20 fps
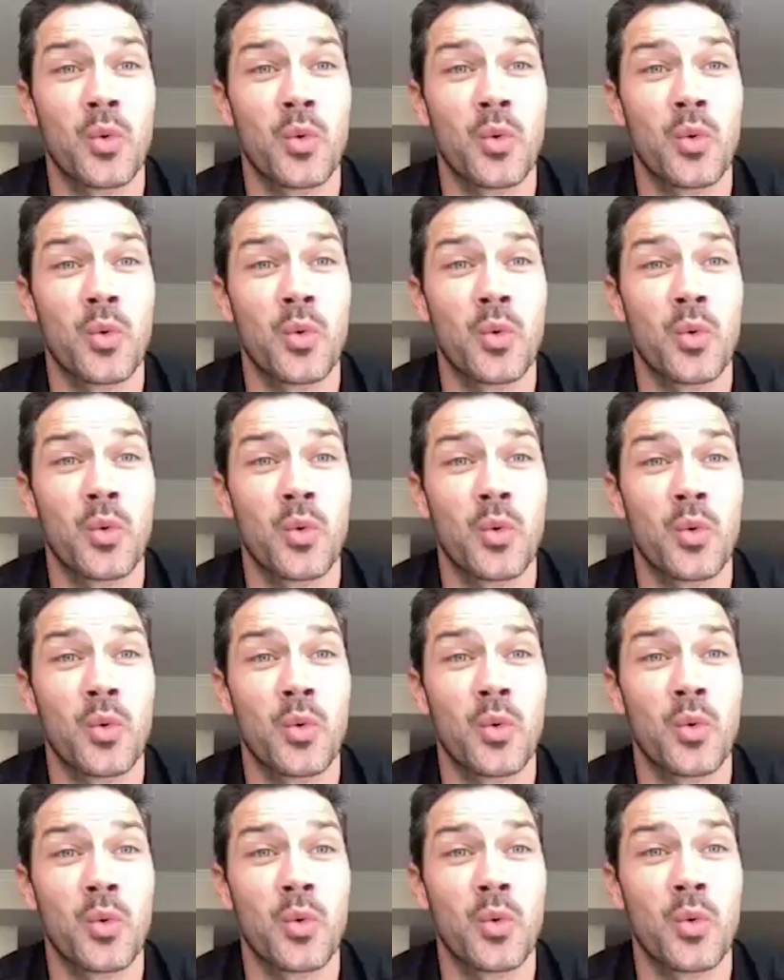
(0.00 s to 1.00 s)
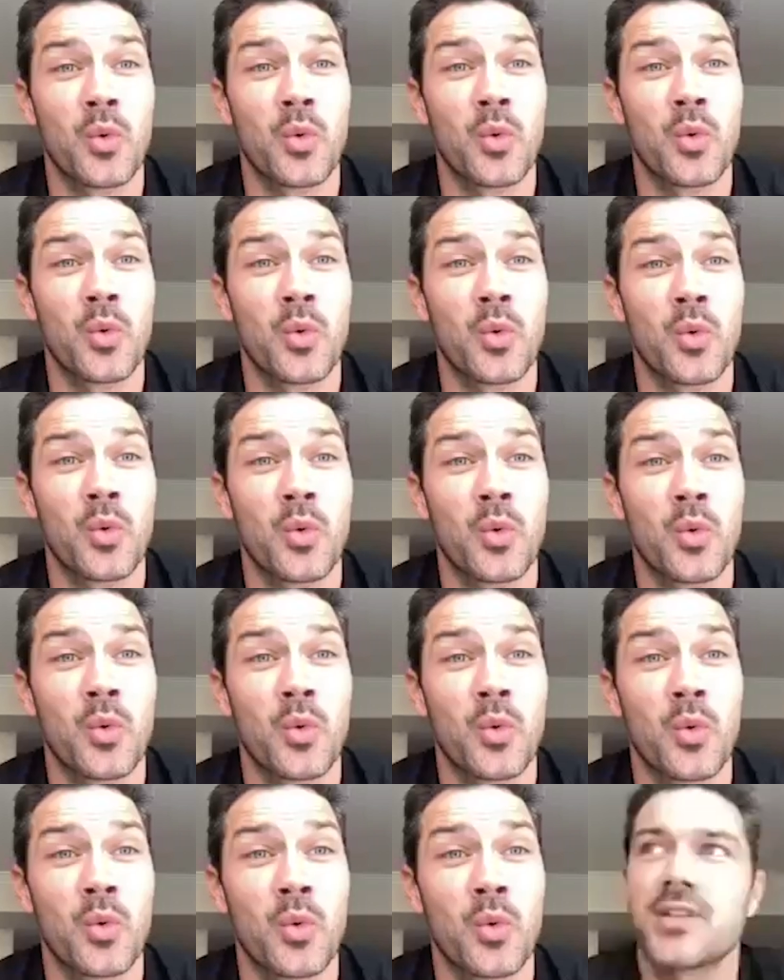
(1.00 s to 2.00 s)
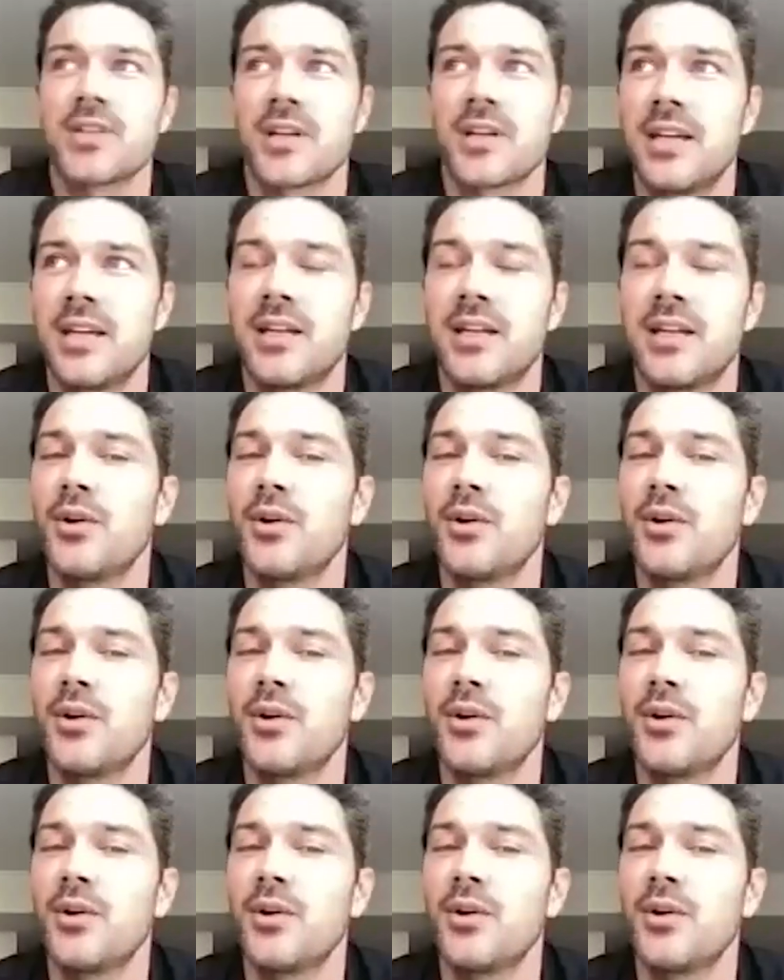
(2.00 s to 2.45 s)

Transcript: Christmas, about Christmas, and we're going to do that.